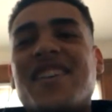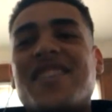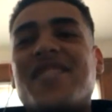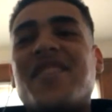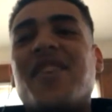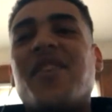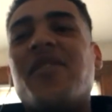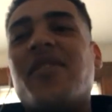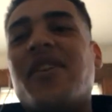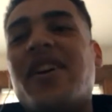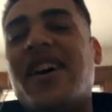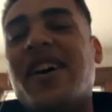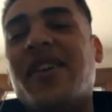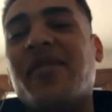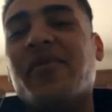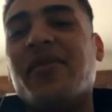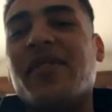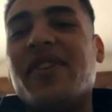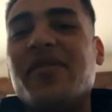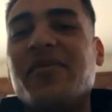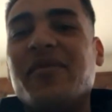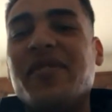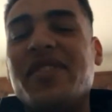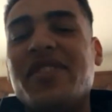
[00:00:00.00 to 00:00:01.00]
so uh,
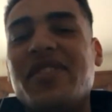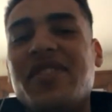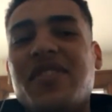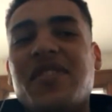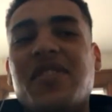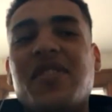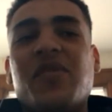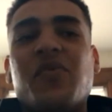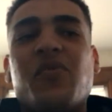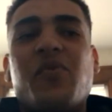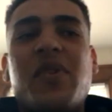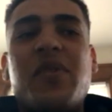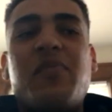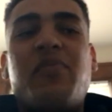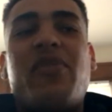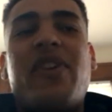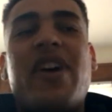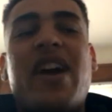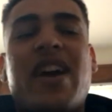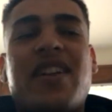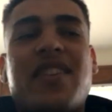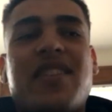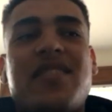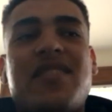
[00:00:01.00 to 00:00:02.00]
what what what
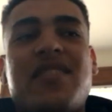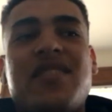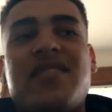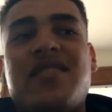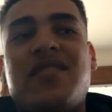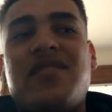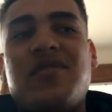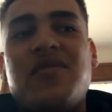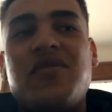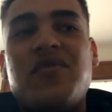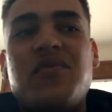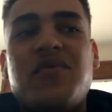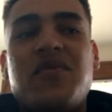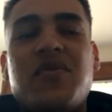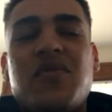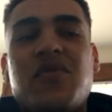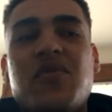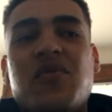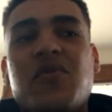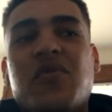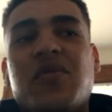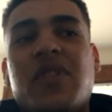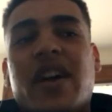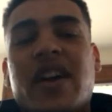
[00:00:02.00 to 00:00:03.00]
practices do you
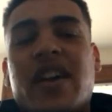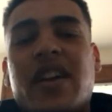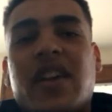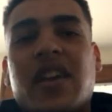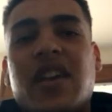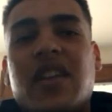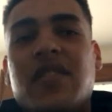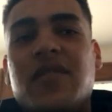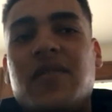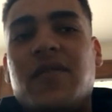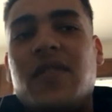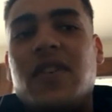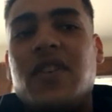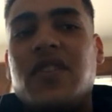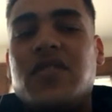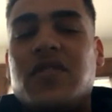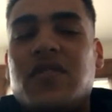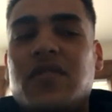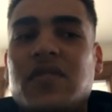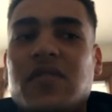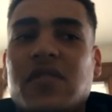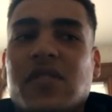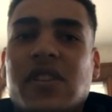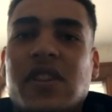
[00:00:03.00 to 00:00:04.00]
do like
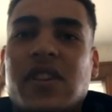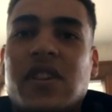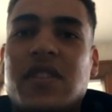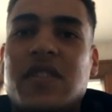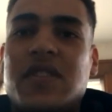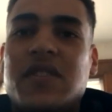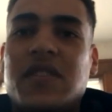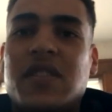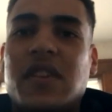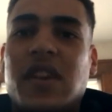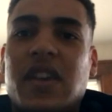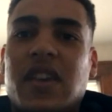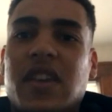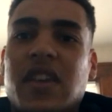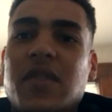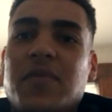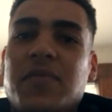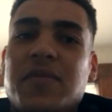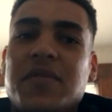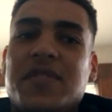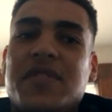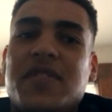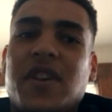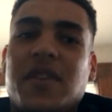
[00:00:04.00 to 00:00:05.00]
individually to like
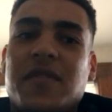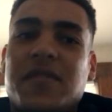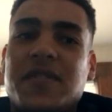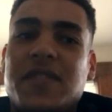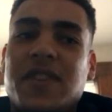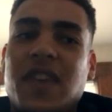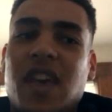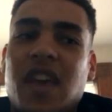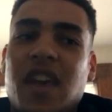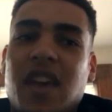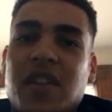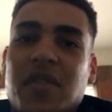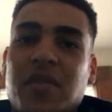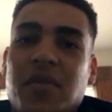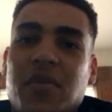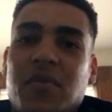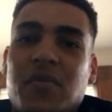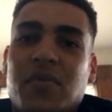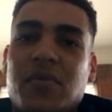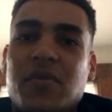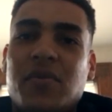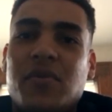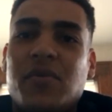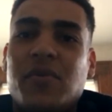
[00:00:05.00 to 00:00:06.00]
keep yourself sane
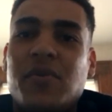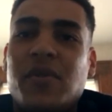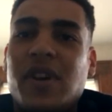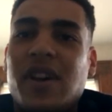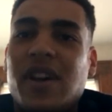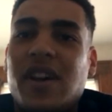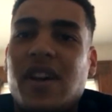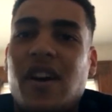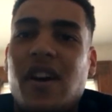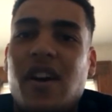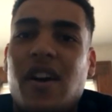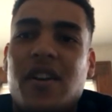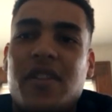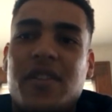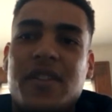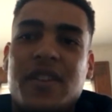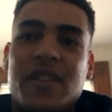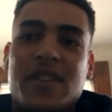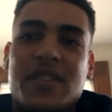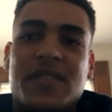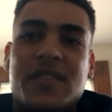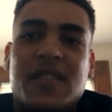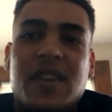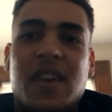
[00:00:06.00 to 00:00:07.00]
through all
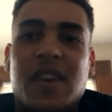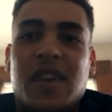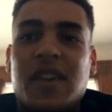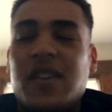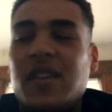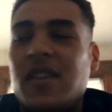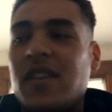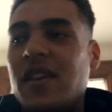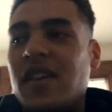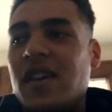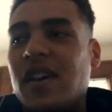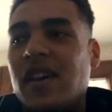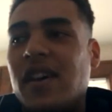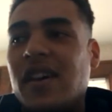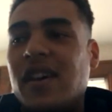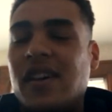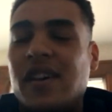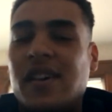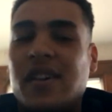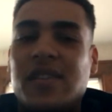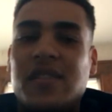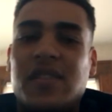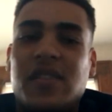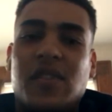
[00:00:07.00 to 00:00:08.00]
this like
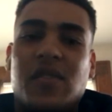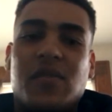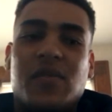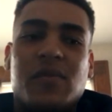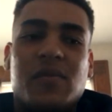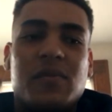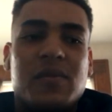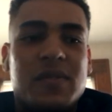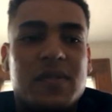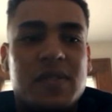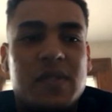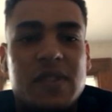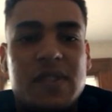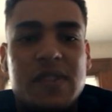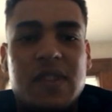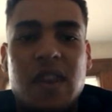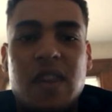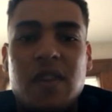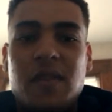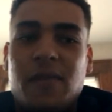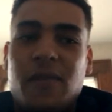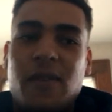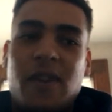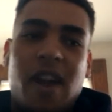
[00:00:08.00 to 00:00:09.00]
uh, you know
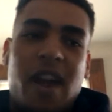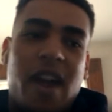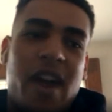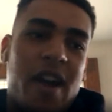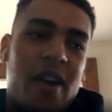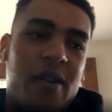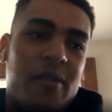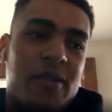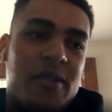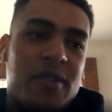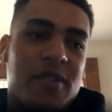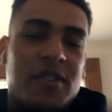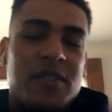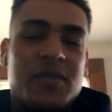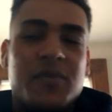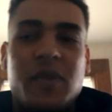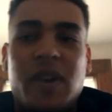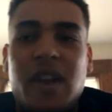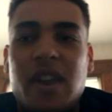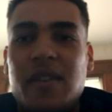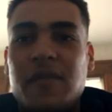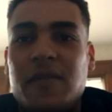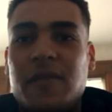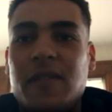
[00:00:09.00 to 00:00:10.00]
sitting for hours
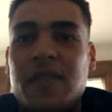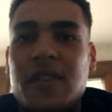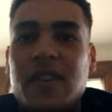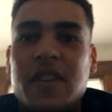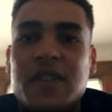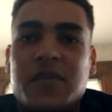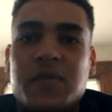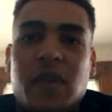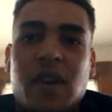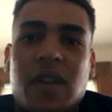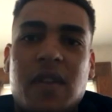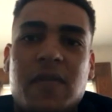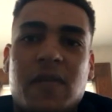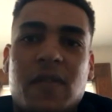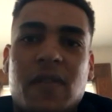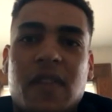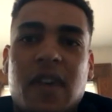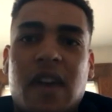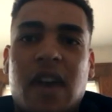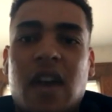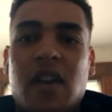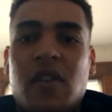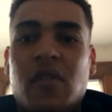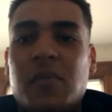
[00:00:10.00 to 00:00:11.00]
waiting for this waiting for
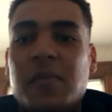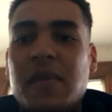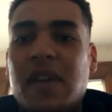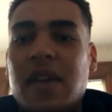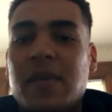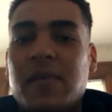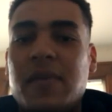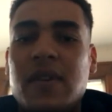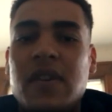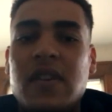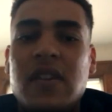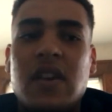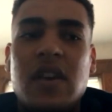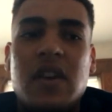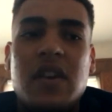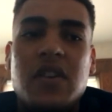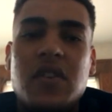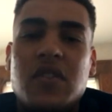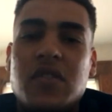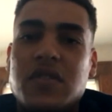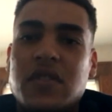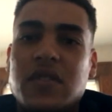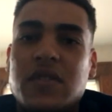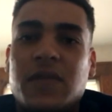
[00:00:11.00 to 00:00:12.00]
that or maybe
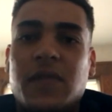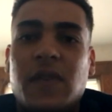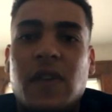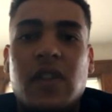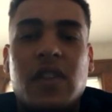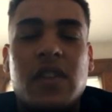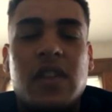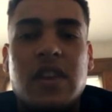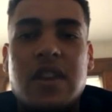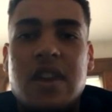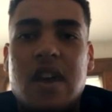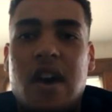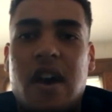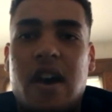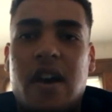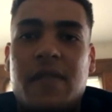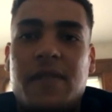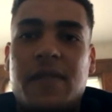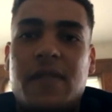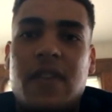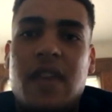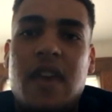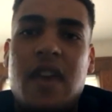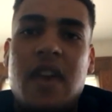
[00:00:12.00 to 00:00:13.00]
you're just feeling an
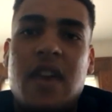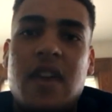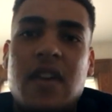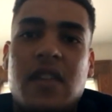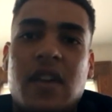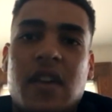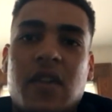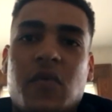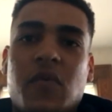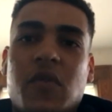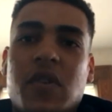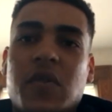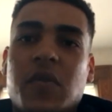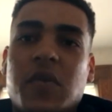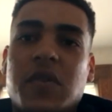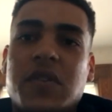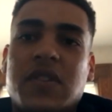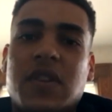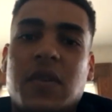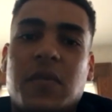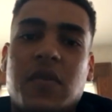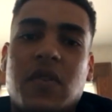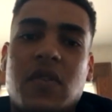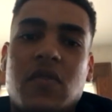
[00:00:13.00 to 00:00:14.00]
off day like what what's
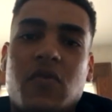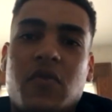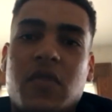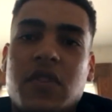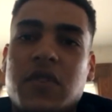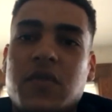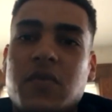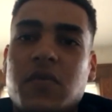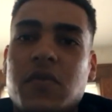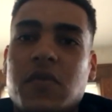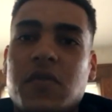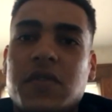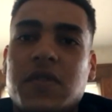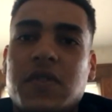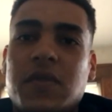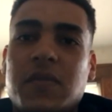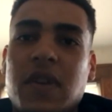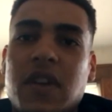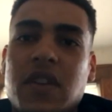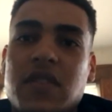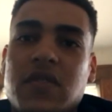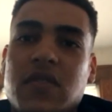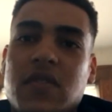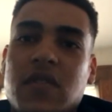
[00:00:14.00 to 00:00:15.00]
some of your rituals to
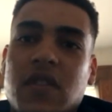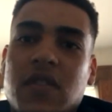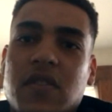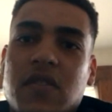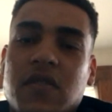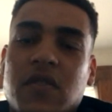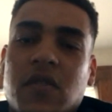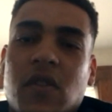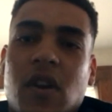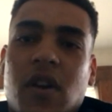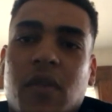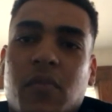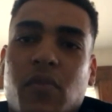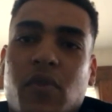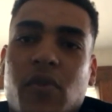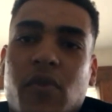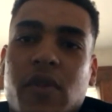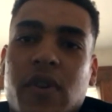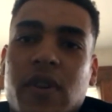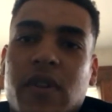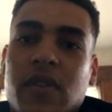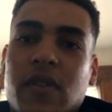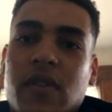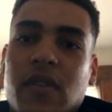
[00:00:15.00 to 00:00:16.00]
make sure that you're on
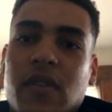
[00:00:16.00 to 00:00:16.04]
point